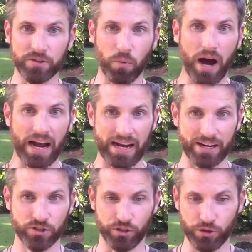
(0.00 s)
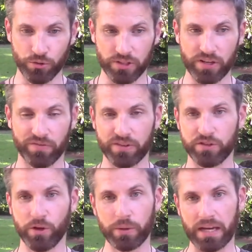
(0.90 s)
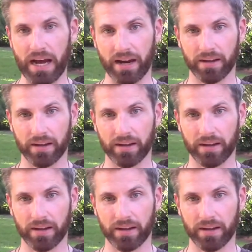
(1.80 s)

why I actually use a different zodiac.